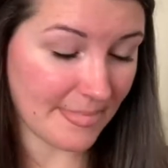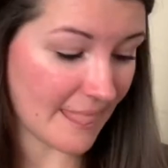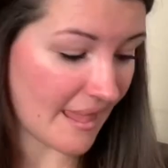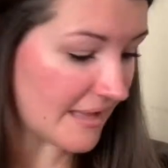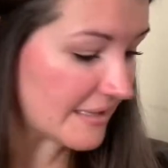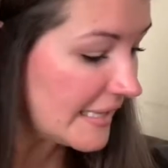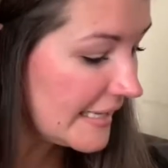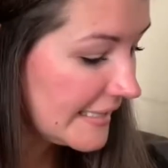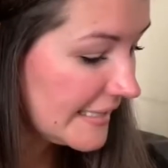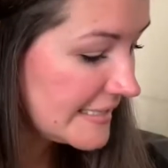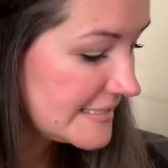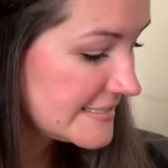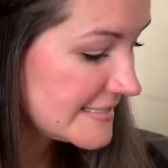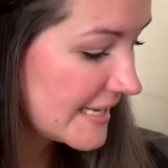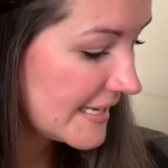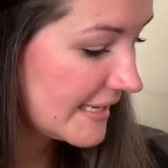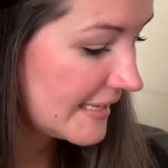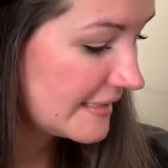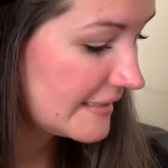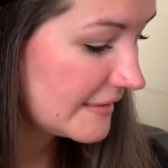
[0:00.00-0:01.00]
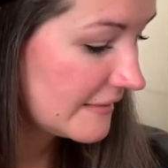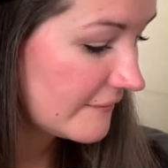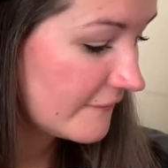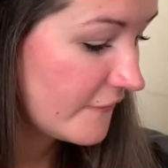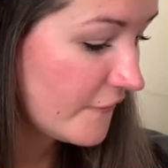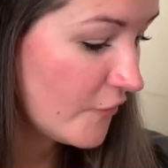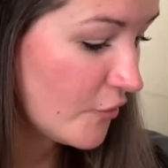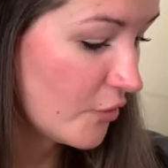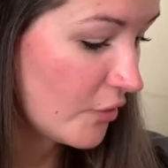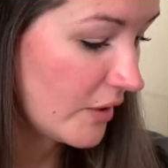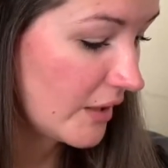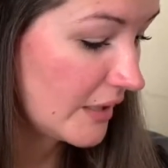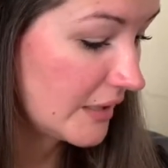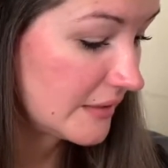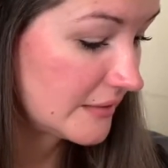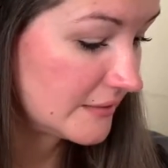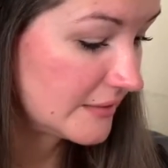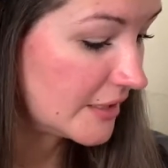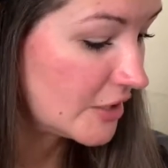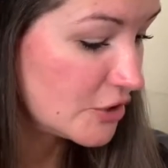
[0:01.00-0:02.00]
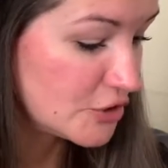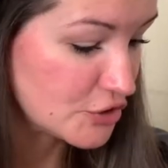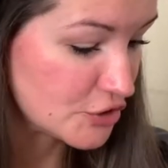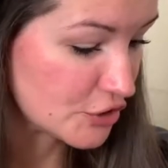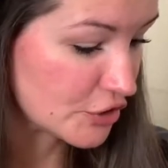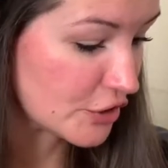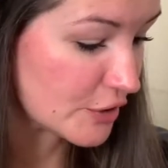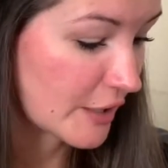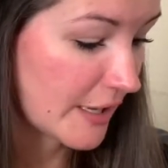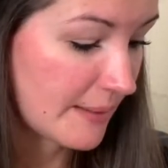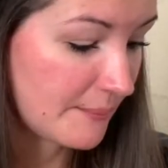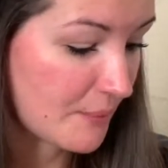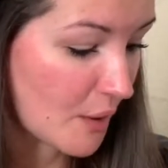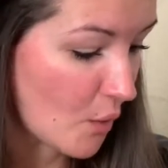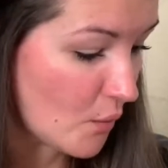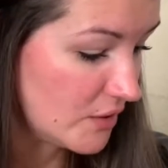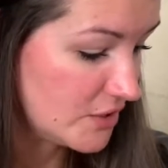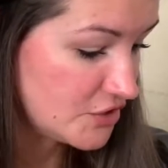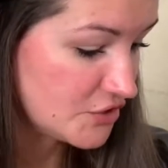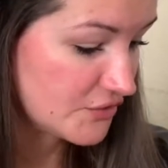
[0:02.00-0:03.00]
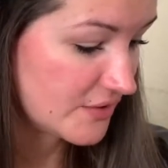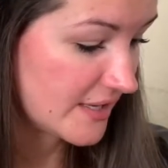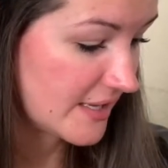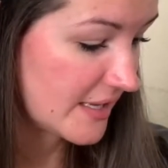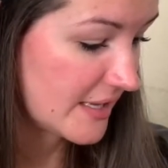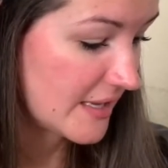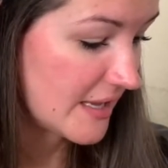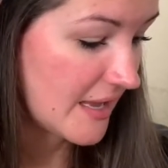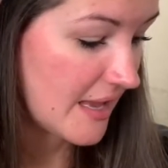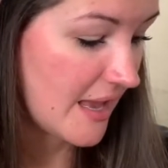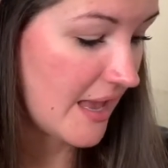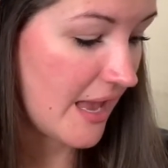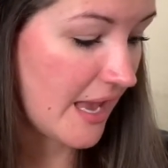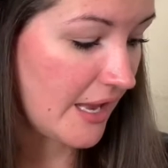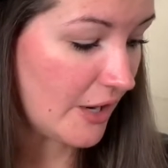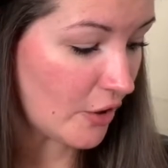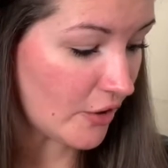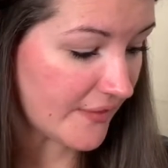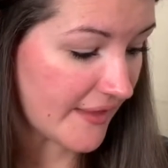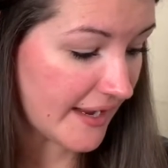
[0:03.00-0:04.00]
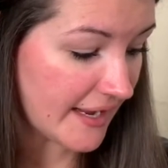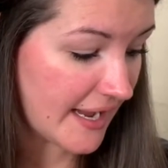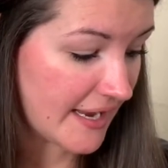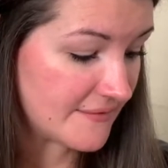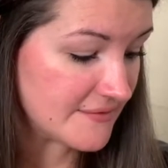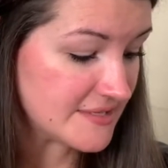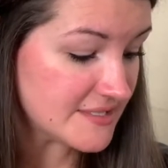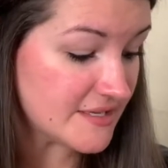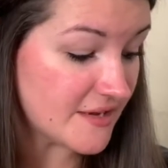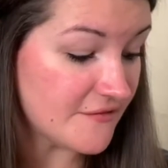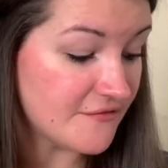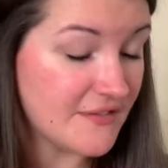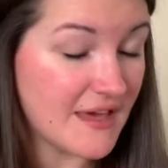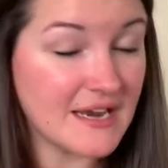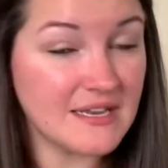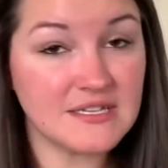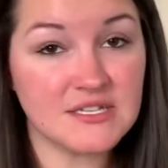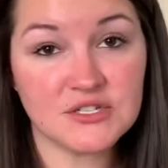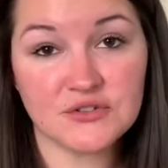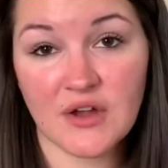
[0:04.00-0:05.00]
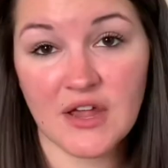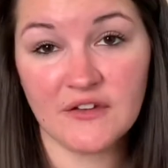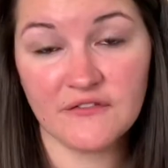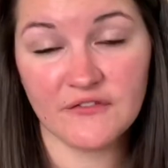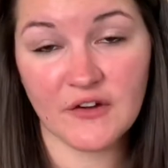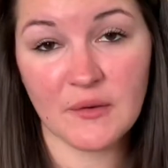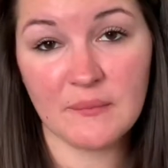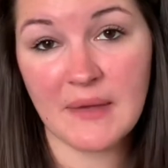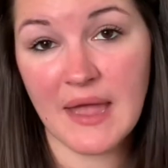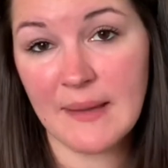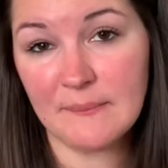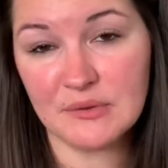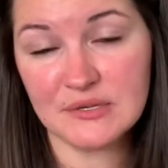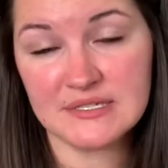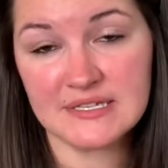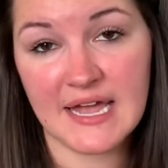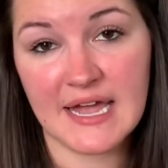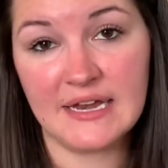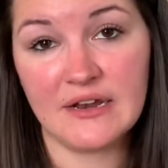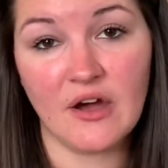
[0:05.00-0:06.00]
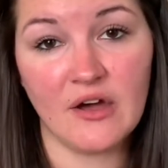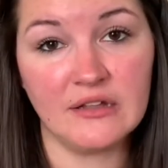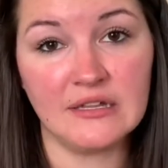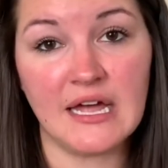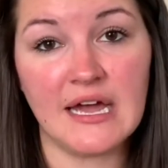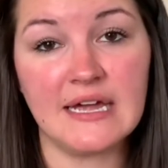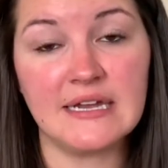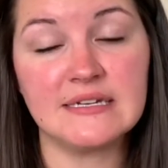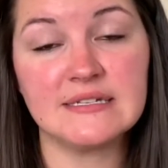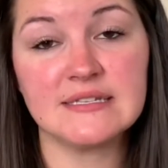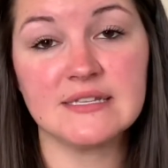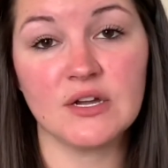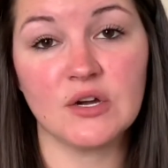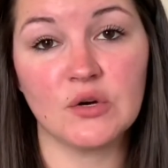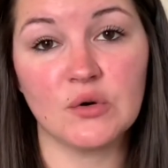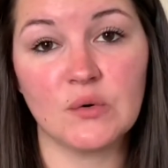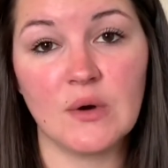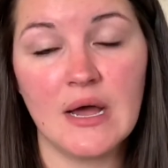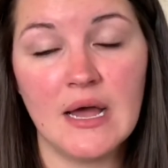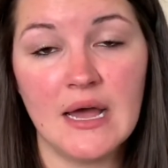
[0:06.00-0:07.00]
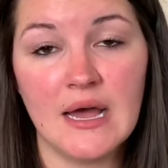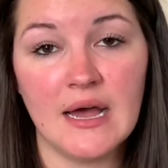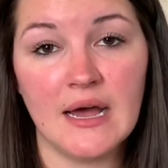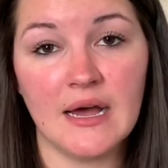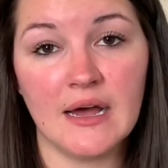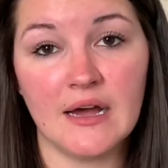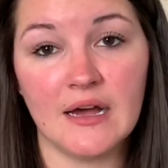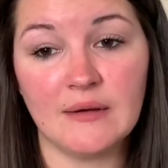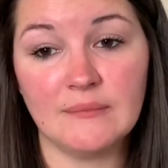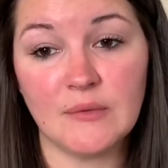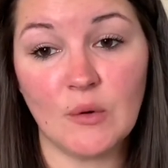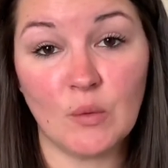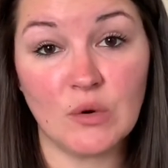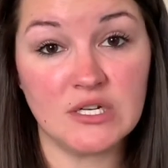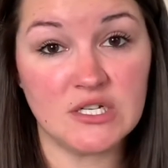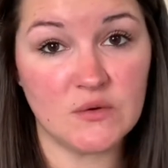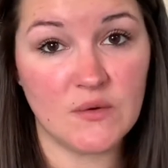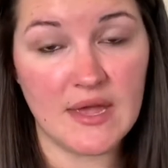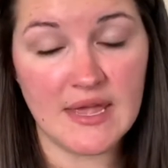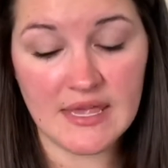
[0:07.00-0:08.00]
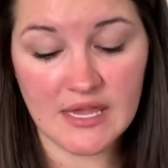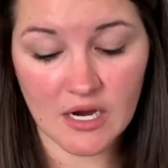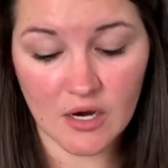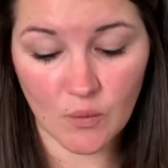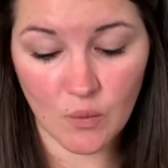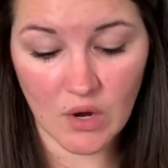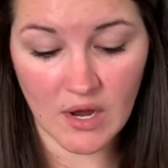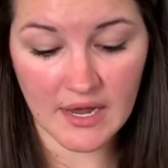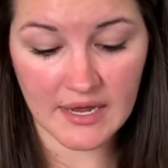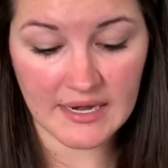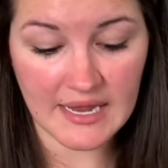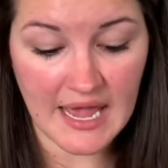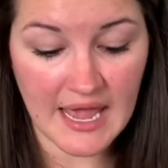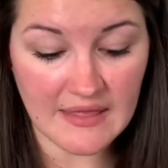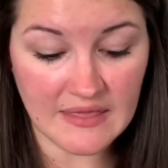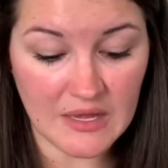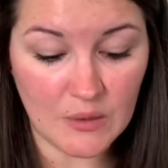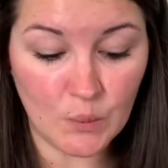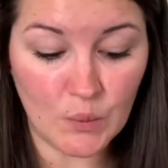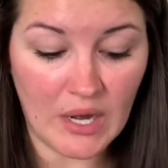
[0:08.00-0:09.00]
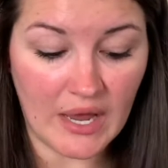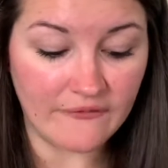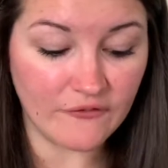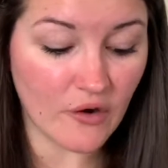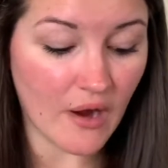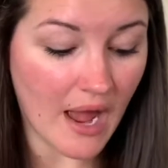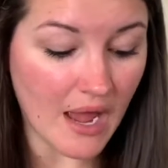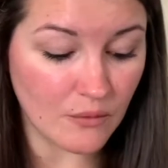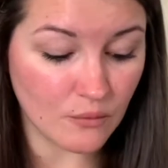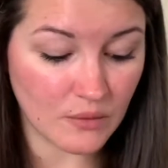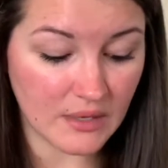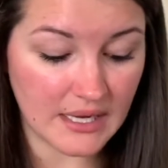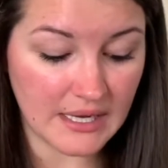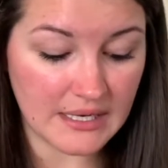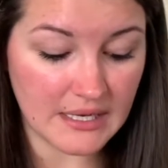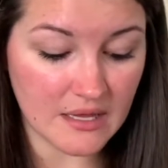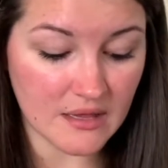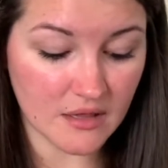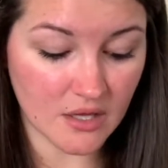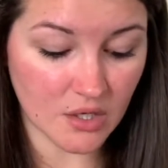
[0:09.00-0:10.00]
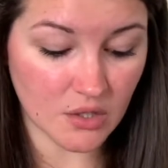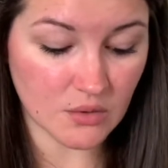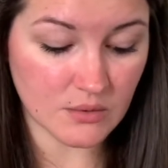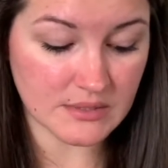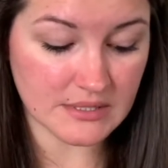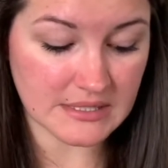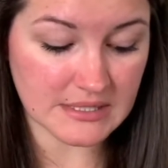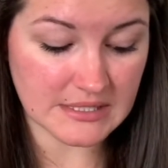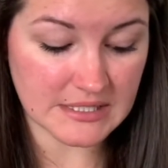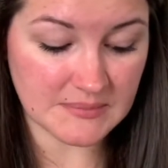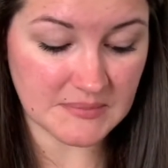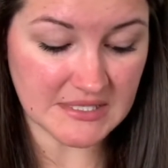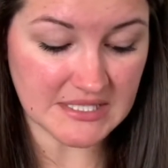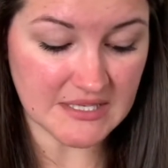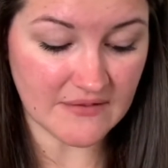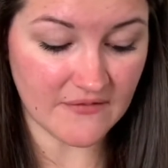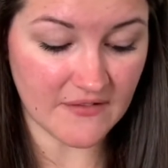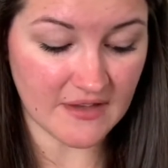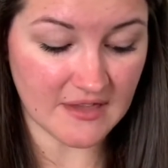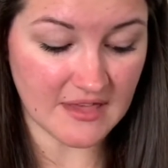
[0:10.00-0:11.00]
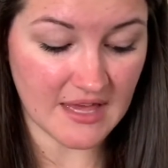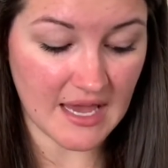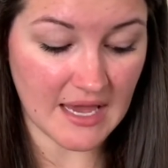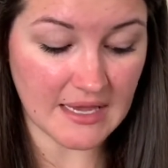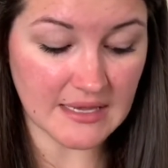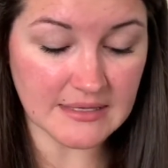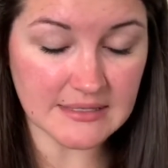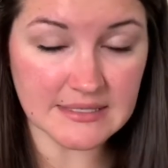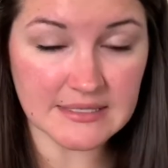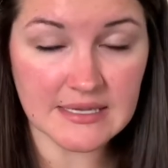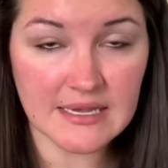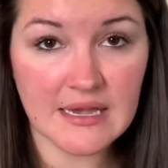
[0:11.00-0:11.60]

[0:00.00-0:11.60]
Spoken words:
Like I said, for literature and poetry and all that kind of stuff, that is straight from Ambleside Online. So we're doing year 1, and then whenever I read those specific things,